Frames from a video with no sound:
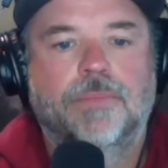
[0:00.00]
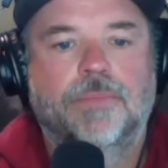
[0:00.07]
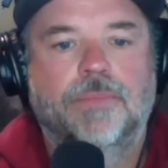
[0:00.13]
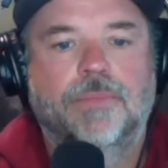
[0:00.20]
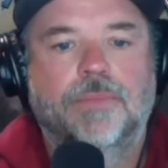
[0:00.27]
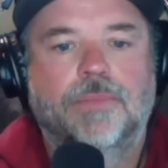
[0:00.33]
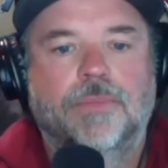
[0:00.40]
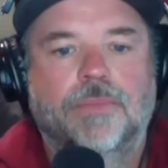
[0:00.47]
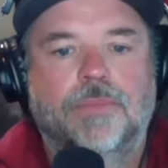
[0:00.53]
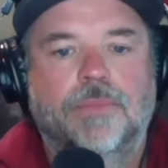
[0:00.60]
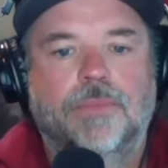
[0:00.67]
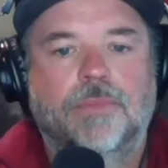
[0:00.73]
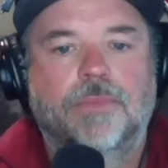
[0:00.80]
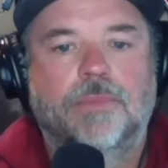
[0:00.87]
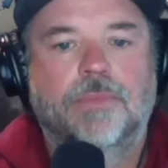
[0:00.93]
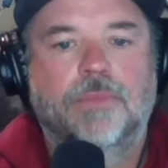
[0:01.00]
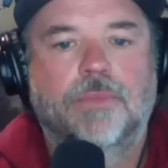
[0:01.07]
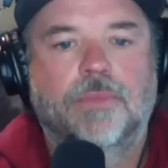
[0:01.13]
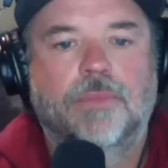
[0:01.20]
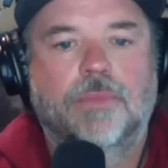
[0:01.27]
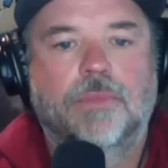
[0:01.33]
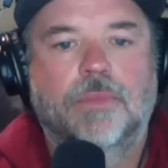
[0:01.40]

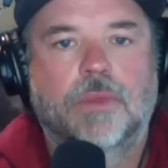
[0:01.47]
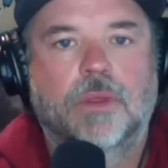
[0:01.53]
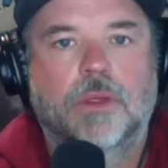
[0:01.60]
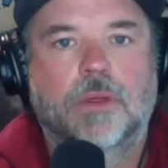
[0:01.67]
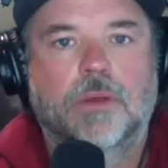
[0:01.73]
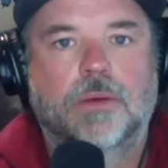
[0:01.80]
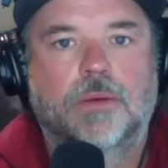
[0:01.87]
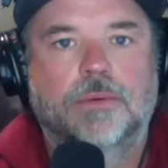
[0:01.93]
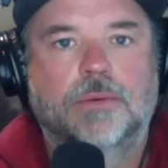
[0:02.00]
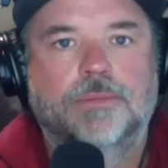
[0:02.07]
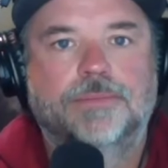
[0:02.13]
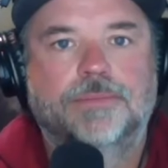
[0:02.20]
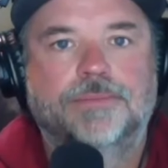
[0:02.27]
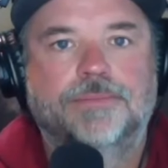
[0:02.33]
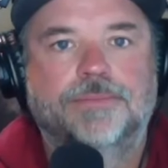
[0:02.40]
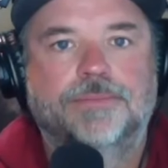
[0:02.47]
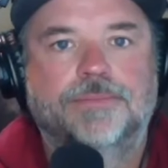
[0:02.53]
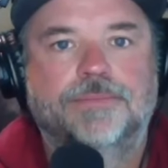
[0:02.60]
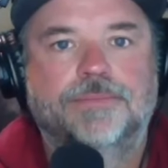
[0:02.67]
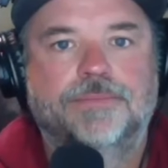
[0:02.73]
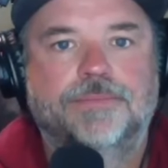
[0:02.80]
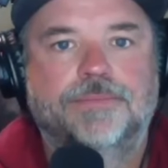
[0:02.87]

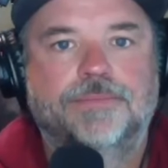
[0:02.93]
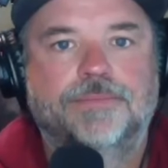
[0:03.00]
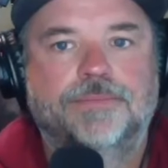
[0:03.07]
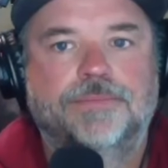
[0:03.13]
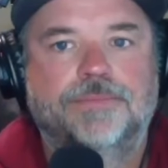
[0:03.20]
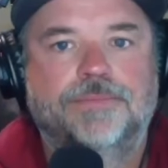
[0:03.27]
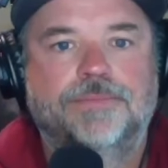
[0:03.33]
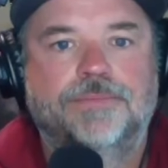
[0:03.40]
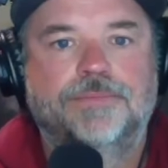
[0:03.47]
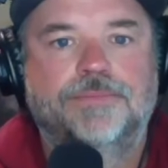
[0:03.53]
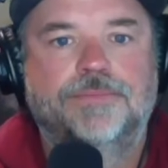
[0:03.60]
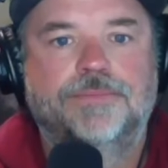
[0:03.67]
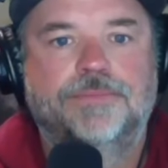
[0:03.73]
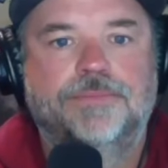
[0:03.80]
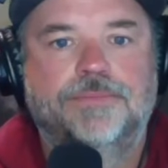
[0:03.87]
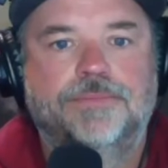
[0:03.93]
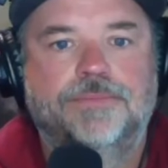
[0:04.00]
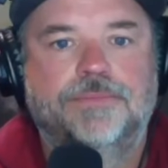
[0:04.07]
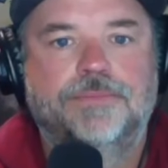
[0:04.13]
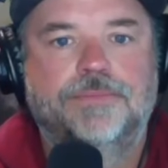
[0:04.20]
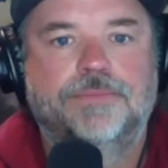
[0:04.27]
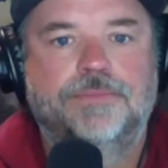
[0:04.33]

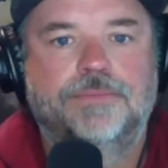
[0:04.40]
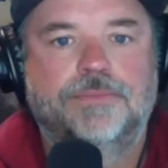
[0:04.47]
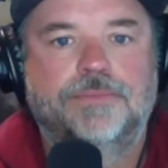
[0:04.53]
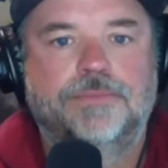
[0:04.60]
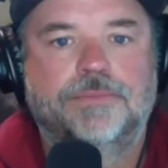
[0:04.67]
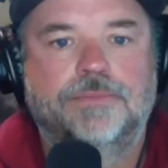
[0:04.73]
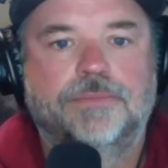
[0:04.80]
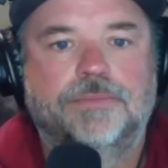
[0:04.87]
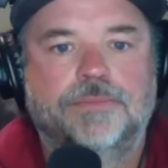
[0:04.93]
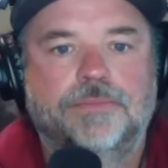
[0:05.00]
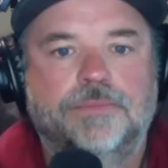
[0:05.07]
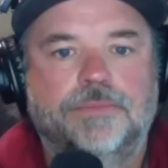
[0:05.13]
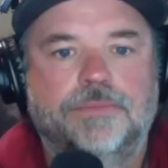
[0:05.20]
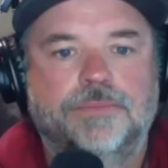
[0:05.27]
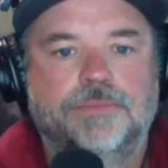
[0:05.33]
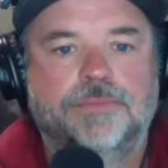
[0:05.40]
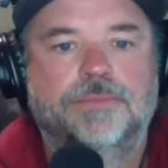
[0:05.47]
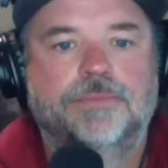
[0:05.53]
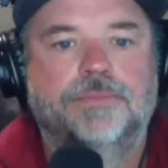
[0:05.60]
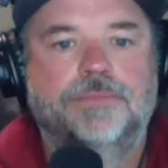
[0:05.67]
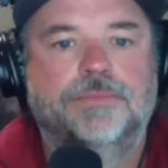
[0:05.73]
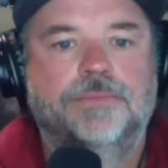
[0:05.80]

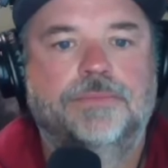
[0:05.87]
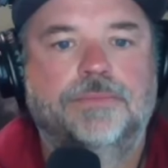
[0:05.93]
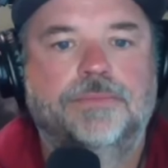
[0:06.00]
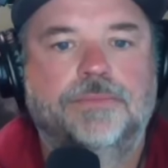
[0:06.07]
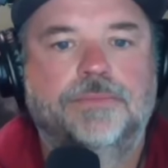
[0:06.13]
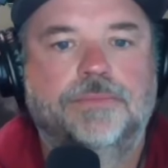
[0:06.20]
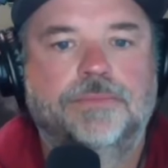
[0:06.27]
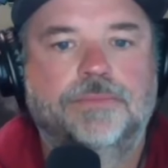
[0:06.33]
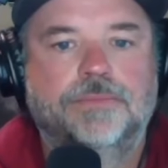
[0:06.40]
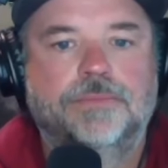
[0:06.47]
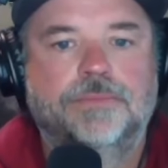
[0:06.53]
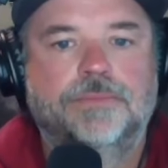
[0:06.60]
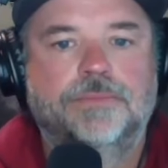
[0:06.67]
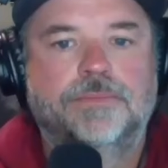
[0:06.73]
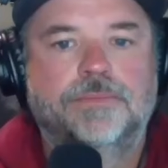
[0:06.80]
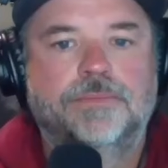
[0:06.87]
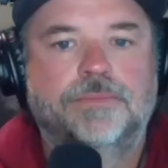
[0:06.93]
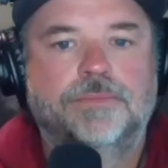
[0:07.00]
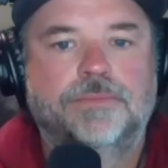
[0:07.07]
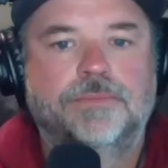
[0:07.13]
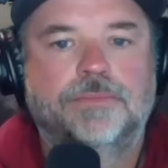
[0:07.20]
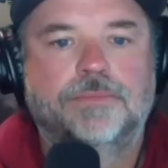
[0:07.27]

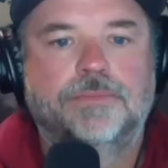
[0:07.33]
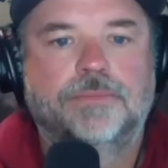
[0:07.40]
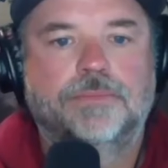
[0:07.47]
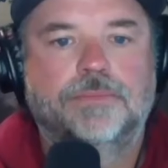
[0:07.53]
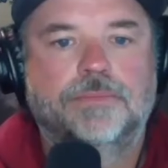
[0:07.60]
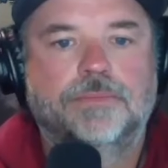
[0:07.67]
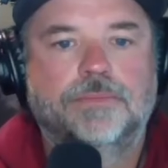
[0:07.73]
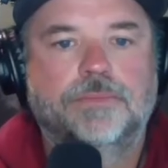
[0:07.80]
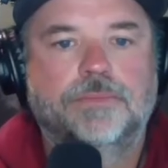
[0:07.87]
This person isn't speaking.